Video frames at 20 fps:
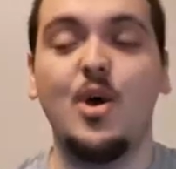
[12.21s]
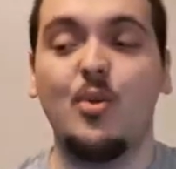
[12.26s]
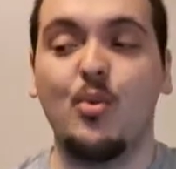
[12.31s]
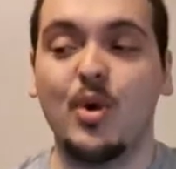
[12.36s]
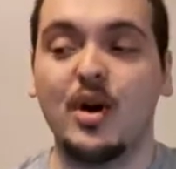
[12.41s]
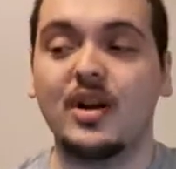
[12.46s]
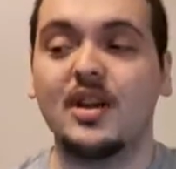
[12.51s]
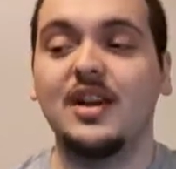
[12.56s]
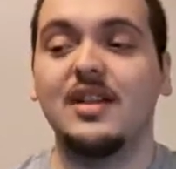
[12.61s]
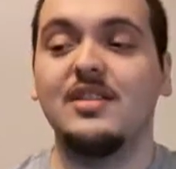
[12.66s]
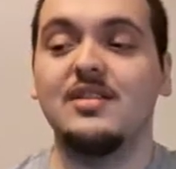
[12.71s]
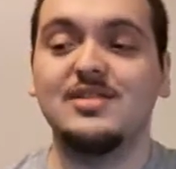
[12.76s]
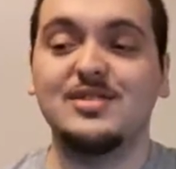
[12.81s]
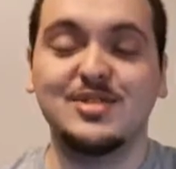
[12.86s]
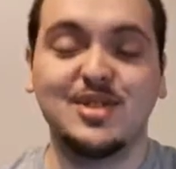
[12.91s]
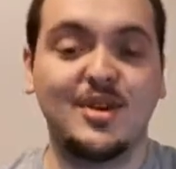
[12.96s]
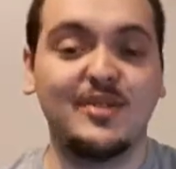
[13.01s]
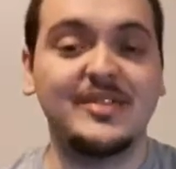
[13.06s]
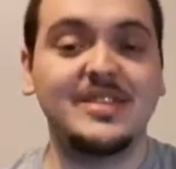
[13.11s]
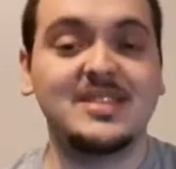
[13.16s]
working the
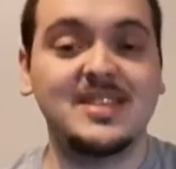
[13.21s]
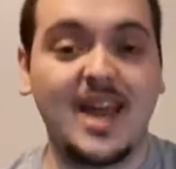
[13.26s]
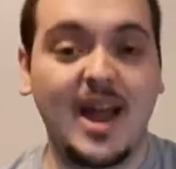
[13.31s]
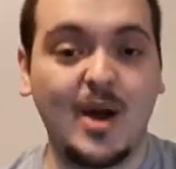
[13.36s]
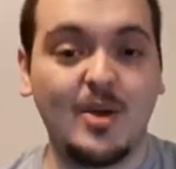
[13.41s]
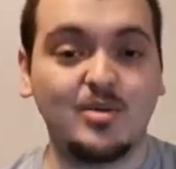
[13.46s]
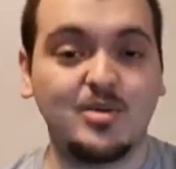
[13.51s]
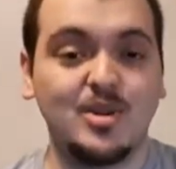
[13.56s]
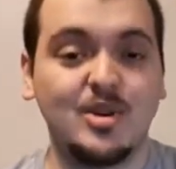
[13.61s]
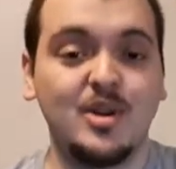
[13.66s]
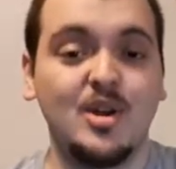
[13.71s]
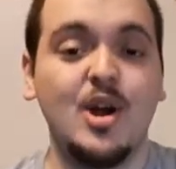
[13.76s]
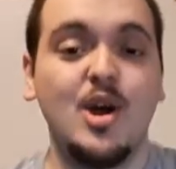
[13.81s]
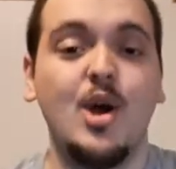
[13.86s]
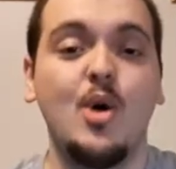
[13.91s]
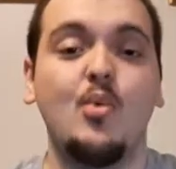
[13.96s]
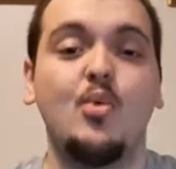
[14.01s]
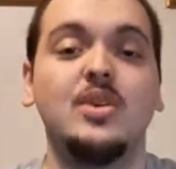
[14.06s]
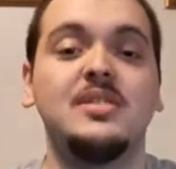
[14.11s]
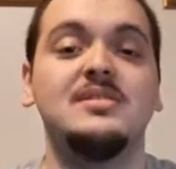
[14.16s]
service counter
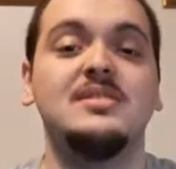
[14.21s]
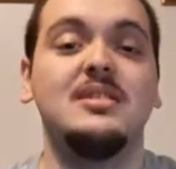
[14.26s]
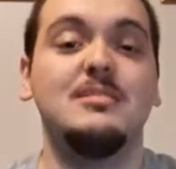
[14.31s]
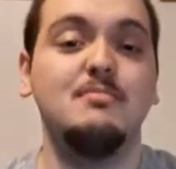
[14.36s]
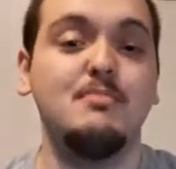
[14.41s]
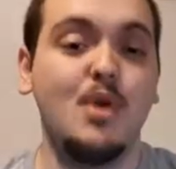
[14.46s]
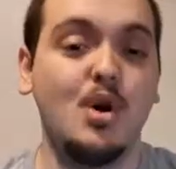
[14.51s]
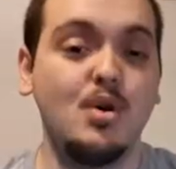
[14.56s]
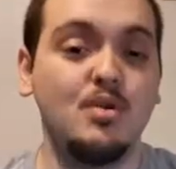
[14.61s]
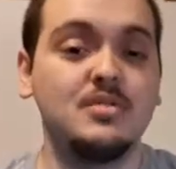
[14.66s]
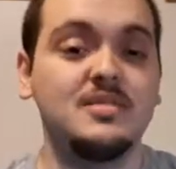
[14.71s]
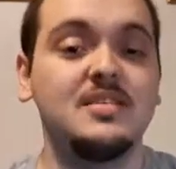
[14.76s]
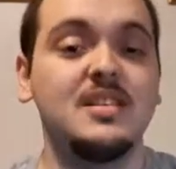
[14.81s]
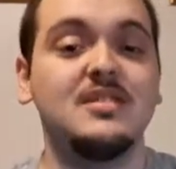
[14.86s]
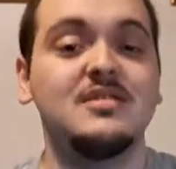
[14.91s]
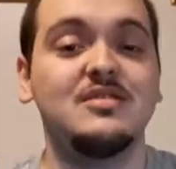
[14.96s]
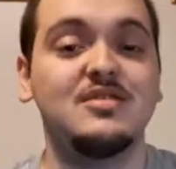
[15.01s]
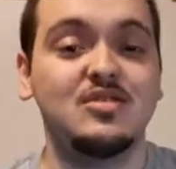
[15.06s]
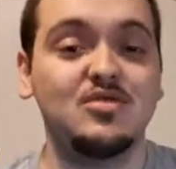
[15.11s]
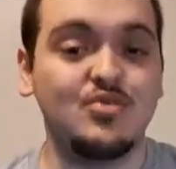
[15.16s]
was the most
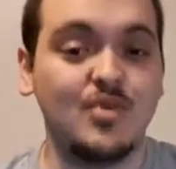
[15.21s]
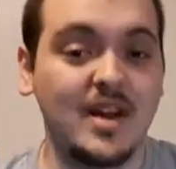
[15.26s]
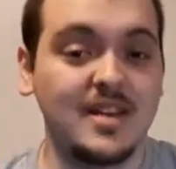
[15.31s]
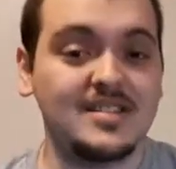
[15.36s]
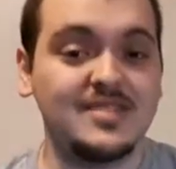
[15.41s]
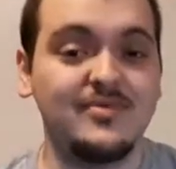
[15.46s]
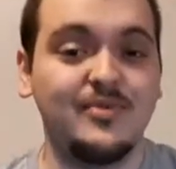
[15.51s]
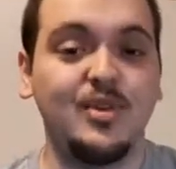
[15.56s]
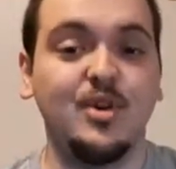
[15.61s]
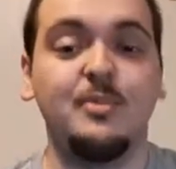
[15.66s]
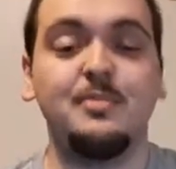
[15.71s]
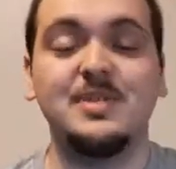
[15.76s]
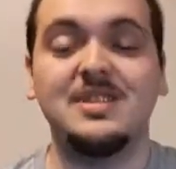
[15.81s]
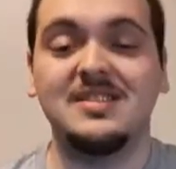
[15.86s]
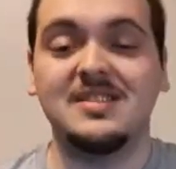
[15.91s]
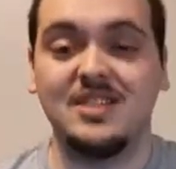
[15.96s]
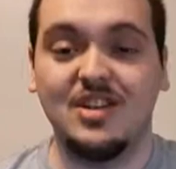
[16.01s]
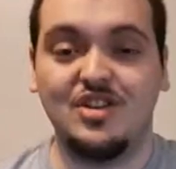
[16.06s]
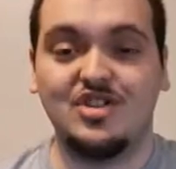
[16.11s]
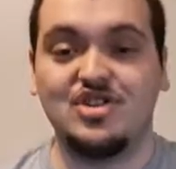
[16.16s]
stressful
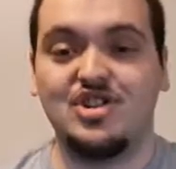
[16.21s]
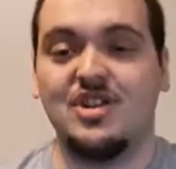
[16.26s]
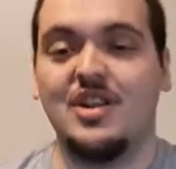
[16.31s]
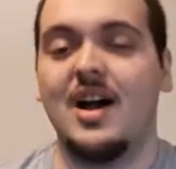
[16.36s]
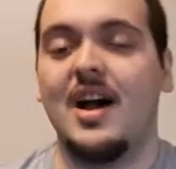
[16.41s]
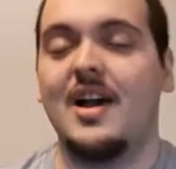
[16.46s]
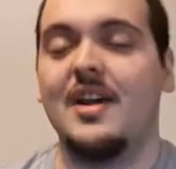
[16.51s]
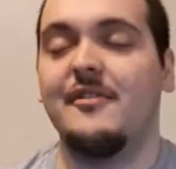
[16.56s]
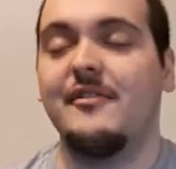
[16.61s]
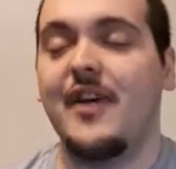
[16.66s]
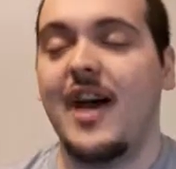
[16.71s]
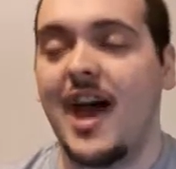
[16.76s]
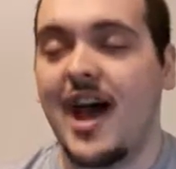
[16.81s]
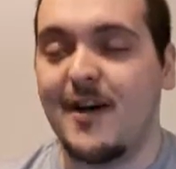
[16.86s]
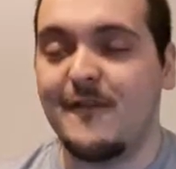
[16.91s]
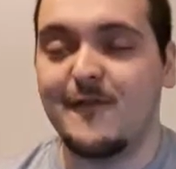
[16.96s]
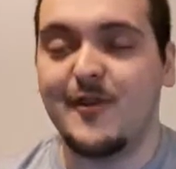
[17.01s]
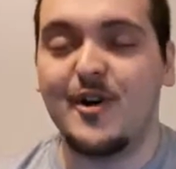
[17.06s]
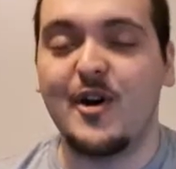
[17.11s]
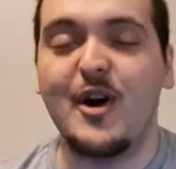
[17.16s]
position I have
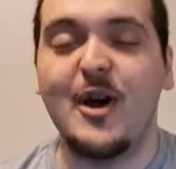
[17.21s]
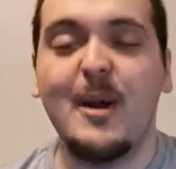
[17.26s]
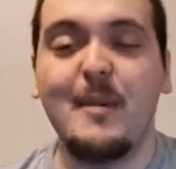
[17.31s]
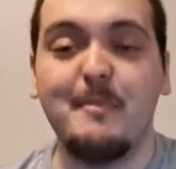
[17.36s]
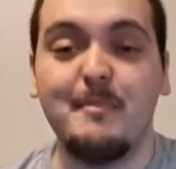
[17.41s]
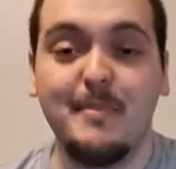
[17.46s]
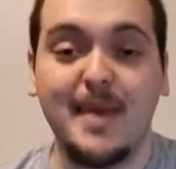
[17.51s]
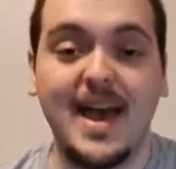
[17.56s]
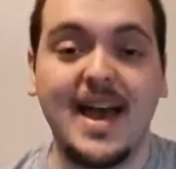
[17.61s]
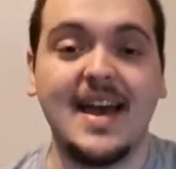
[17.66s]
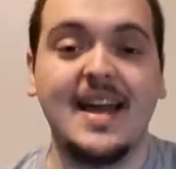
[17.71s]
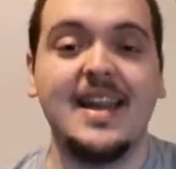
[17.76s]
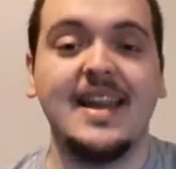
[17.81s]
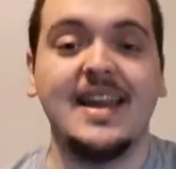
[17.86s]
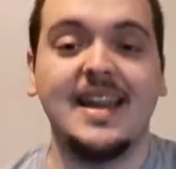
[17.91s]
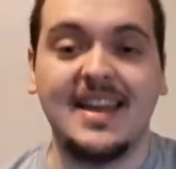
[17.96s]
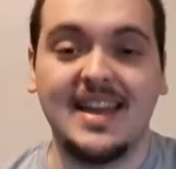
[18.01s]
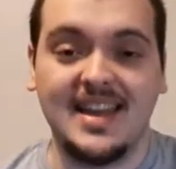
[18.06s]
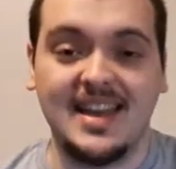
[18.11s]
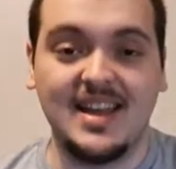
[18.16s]
ever been
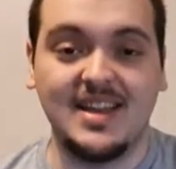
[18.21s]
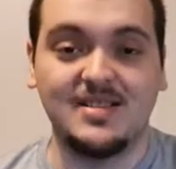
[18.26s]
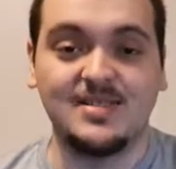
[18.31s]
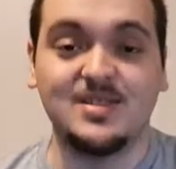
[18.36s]
in.